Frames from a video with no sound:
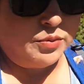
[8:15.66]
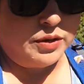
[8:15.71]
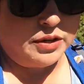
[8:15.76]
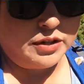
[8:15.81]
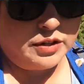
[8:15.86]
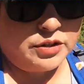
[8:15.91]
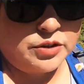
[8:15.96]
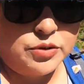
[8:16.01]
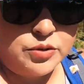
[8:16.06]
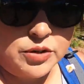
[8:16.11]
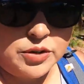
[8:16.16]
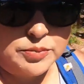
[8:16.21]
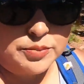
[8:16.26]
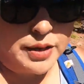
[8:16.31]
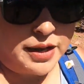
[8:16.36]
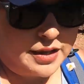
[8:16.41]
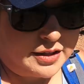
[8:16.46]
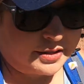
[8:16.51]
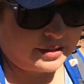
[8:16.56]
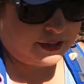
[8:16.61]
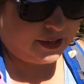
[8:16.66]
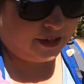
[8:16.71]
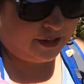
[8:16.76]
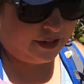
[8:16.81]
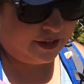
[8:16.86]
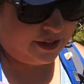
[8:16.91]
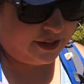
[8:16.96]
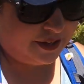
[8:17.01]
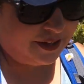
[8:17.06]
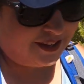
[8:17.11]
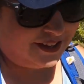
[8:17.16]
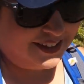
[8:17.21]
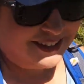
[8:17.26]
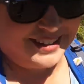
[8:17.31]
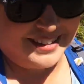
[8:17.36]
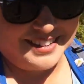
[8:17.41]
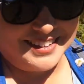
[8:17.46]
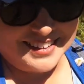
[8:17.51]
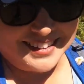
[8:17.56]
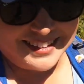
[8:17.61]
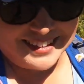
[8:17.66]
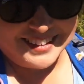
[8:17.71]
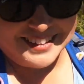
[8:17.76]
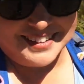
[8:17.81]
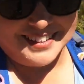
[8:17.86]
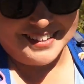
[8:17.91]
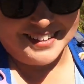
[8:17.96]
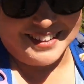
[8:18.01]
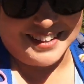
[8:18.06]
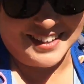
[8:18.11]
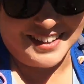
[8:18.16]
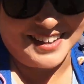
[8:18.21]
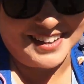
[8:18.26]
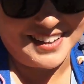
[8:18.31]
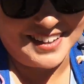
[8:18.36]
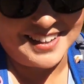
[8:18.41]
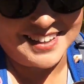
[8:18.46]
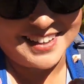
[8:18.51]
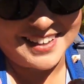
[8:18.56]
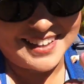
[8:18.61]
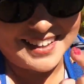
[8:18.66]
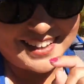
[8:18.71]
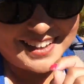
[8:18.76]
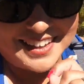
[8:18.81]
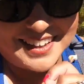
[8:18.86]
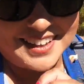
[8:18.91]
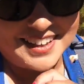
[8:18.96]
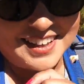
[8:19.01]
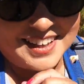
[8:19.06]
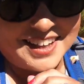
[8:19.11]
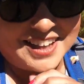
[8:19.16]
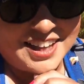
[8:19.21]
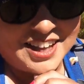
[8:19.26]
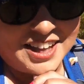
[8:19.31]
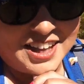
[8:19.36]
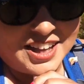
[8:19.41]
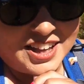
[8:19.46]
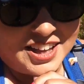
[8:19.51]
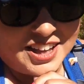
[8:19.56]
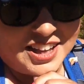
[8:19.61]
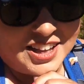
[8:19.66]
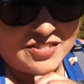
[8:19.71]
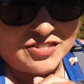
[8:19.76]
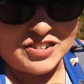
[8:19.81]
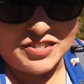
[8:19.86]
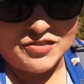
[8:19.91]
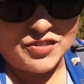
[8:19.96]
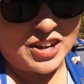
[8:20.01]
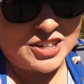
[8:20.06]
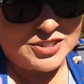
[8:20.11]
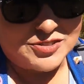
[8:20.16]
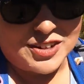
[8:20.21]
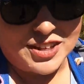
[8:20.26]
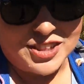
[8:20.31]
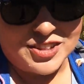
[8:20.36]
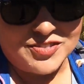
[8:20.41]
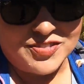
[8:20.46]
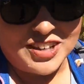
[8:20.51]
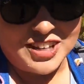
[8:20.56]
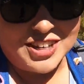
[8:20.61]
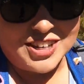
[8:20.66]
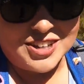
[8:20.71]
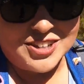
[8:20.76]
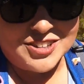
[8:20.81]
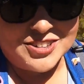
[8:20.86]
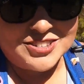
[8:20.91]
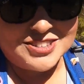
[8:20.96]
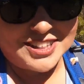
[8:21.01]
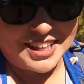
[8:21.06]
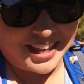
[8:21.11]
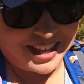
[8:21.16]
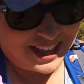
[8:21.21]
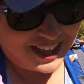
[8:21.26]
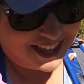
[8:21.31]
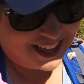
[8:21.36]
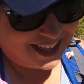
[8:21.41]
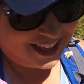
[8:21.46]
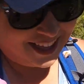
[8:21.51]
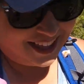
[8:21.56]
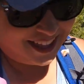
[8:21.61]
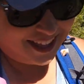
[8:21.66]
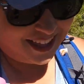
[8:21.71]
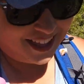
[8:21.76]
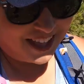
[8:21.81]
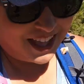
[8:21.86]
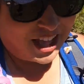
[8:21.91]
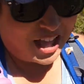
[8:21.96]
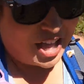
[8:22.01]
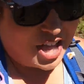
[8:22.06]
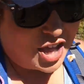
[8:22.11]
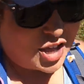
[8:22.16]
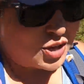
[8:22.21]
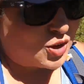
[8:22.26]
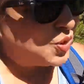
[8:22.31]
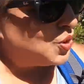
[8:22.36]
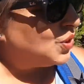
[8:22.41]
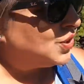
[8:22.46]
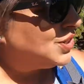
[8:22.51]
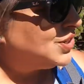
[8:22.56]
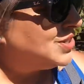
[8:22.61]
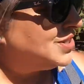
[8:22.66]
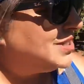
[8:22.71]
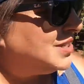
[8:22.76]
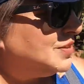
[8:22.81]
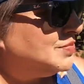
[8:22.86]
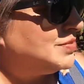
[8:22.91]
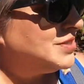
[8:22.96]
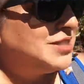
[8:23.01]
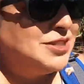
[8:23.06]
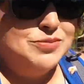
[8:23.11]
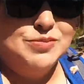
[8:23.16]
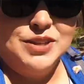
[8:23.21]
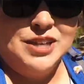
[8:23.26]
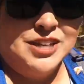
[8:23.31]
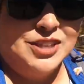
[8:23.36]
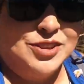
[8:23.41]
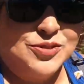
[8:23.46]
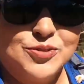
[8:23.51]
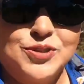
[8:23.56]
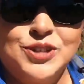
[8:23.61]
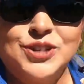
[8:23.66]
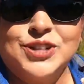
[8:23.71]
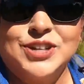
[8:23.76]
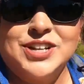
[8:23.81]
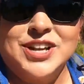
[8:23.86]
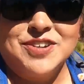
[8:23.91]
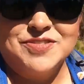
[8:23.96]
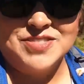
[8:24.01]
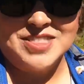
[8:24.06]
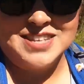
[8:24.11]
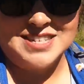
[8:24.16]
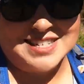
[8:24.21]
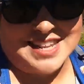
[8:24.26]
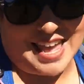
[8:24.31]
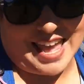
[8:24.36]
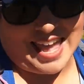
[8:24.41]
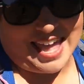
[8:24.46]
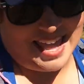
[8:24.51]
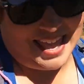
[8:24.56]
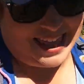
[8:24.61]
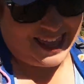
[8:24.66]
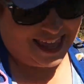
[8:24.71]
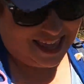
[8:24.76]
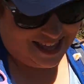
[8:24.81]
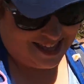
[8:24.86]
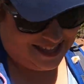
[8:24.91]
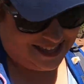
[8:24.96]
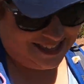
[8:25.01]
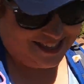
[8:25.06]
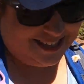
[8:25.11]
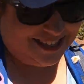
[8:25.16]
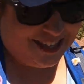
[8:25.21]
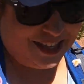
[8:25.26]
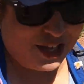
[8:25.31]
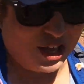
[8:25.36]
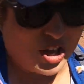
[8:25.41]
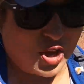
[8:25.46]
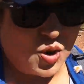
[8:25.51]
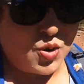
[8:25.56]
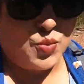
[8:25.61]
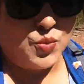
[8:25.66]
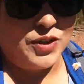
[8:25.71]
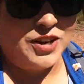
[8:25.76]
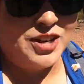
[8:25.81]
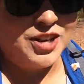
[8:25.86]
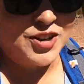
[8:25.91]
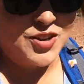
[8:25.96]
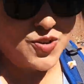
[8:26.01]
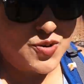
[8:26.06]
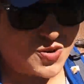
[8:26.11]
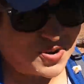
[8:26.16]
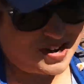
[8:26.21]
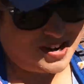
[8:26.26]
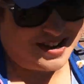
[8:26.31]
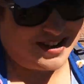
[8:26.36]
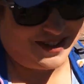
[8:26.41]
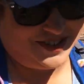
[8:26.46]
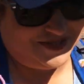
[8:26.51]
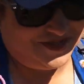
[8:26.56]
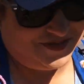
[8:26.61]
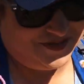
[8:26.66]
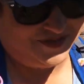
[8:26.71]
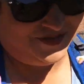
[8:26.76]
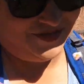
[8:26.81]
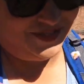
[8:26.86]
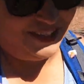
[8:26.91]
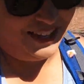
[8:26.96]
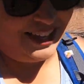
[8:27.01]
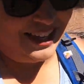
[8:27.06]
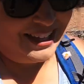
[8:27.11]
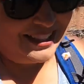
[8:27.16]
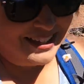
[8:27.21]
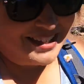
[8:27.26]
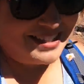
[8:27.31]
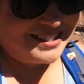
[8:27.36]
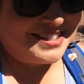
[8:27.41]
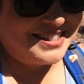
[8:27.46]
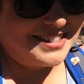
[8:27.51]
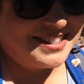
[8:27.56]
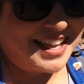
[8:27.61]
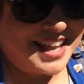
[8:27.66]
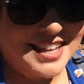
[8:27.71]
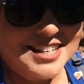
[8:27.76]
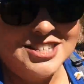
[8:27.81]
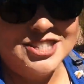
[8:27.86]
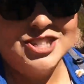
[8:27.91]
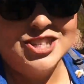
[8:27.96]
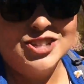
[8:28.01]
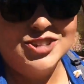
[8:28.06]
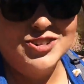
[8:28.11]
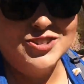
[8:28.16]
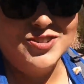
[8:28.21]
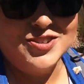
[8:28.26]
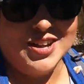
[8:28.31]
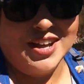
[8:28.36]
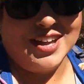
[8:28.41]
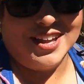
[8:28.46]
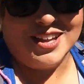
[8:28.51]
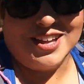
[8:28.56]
1¼ mile in. If you've watched my other videos, quarter seems to be the word of the day. 1¼ Let's get to